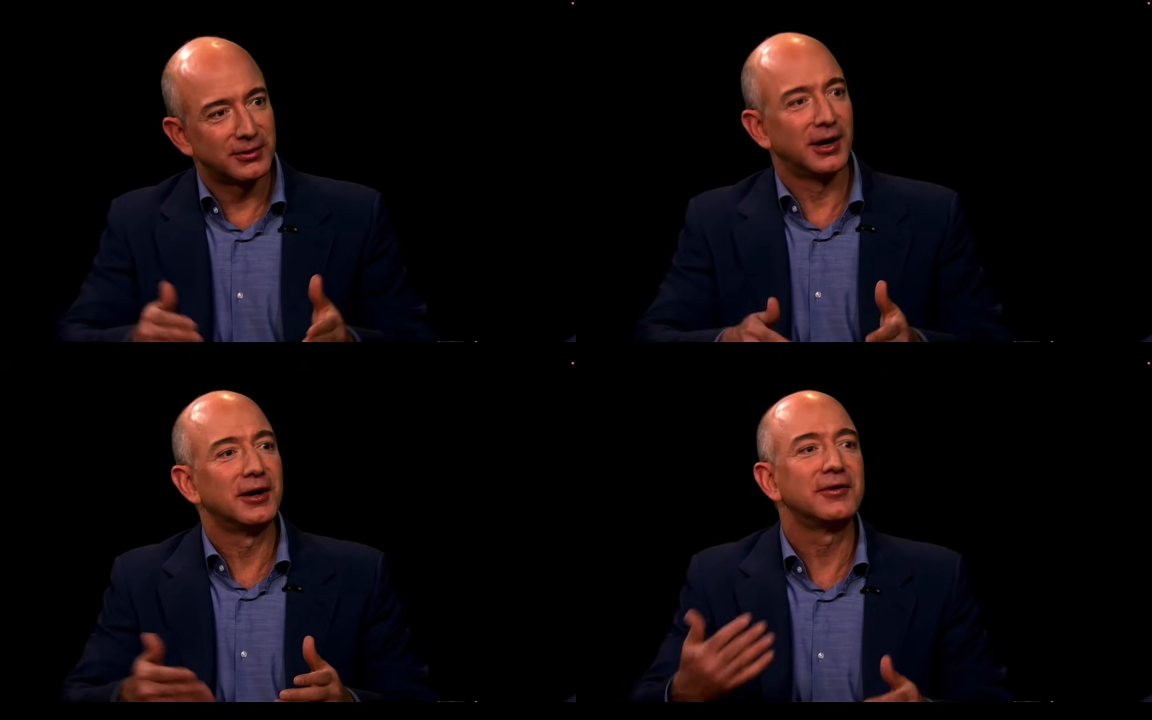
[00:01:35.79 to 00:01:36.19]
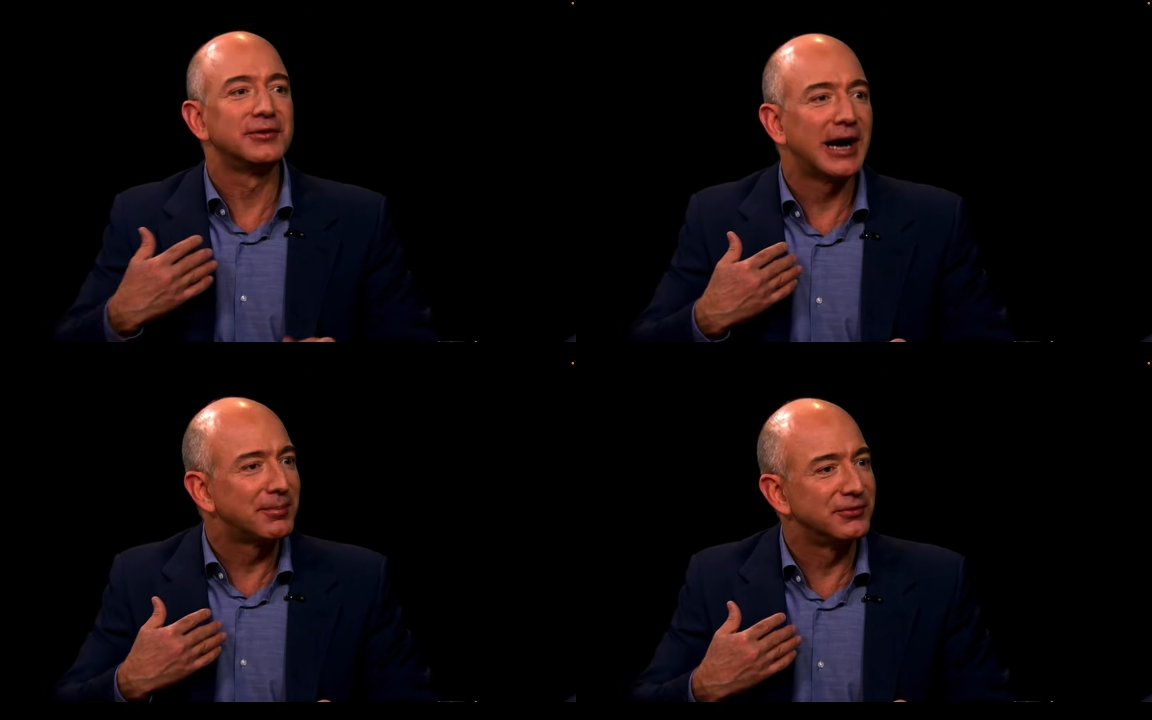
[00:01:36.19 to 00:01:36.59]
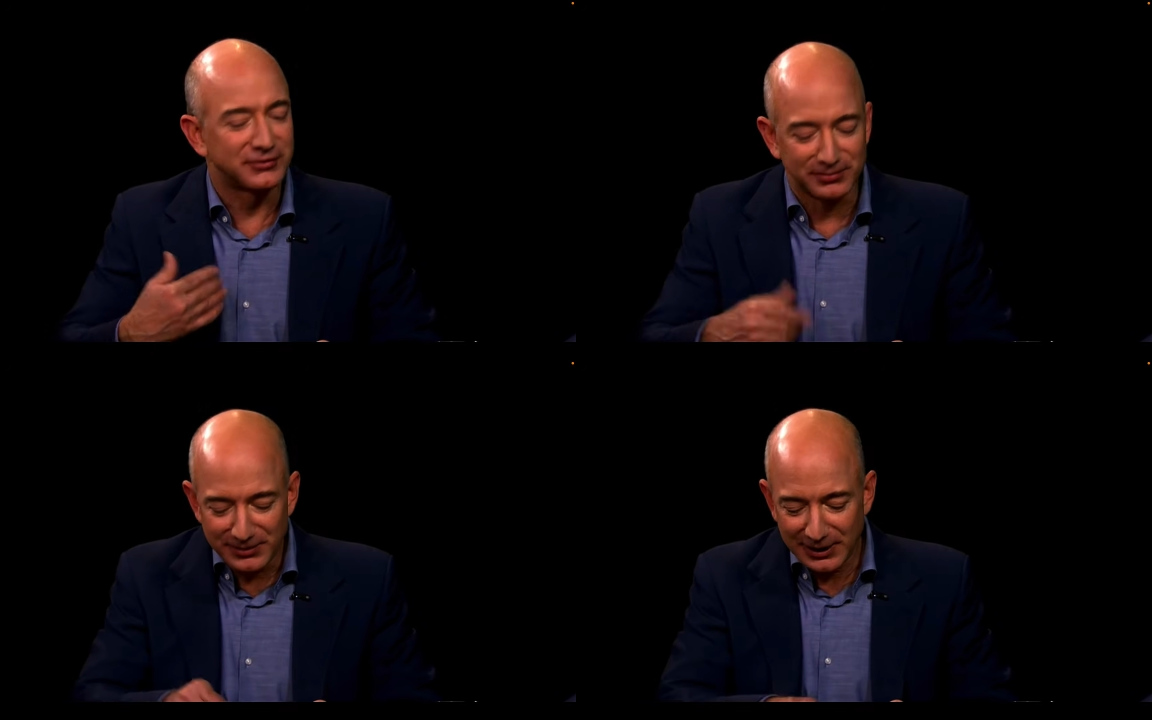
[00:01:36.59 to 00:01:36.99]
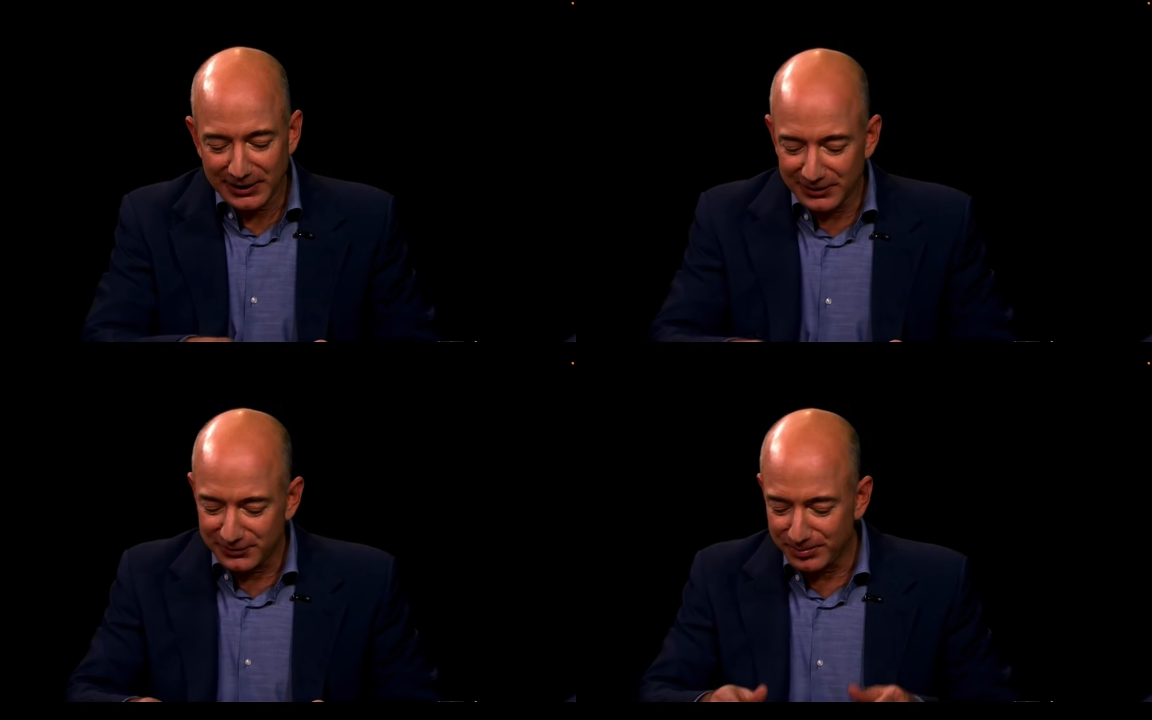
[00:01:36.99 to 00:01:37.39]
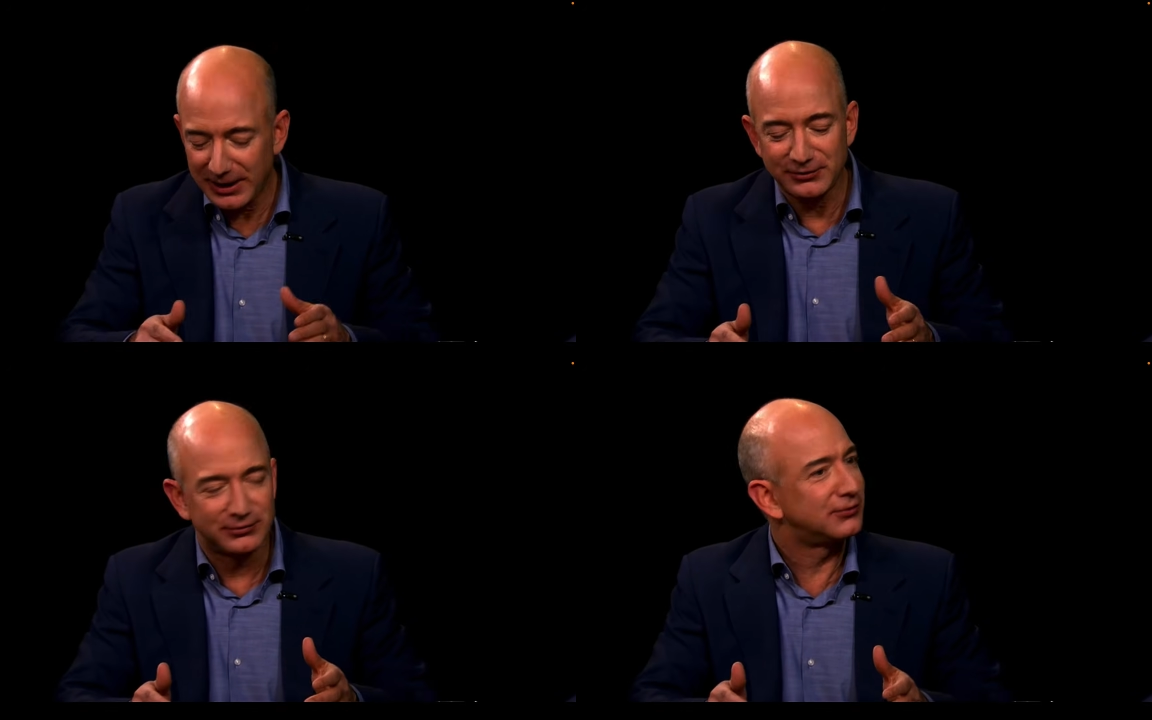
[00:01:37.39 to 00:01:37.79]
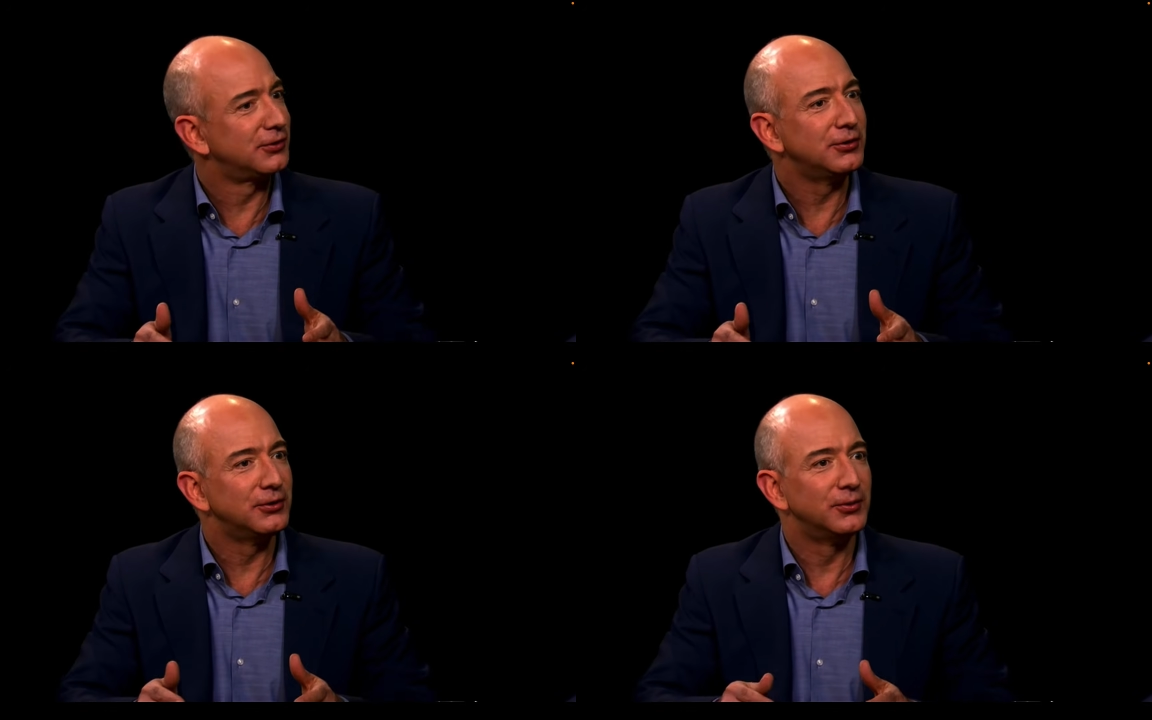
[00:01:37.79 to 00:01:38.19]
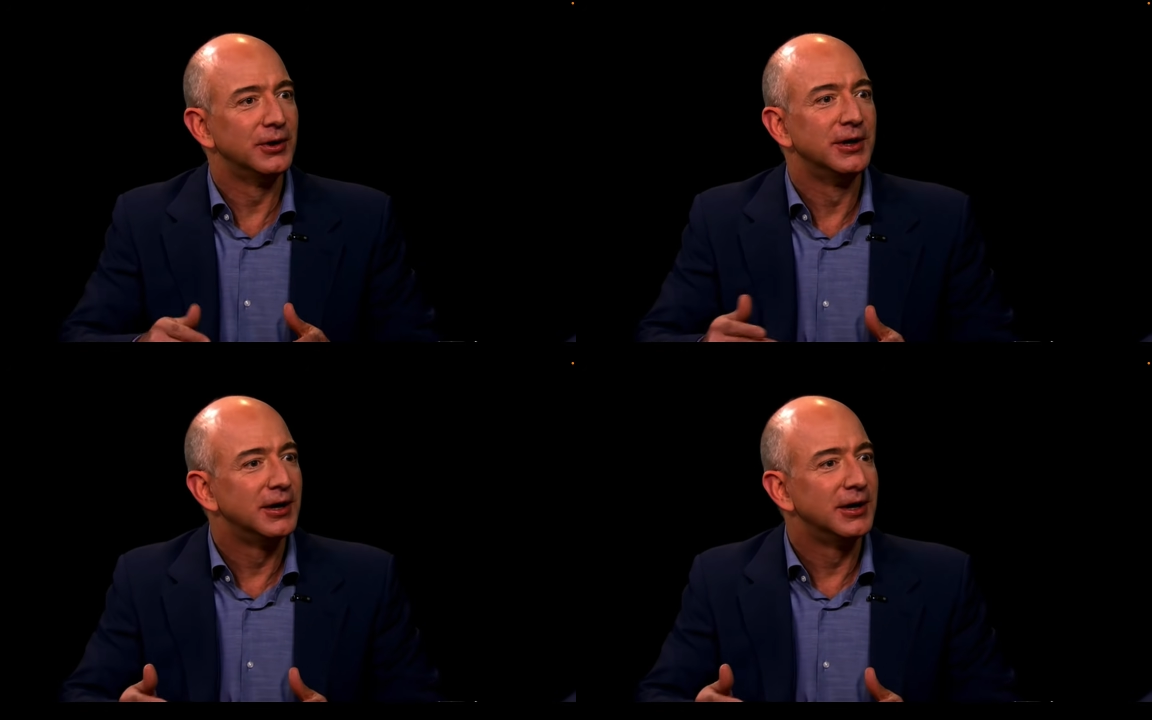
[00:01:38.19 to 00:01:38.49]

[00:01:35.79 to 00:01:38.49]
it often happens to me, I get to page 2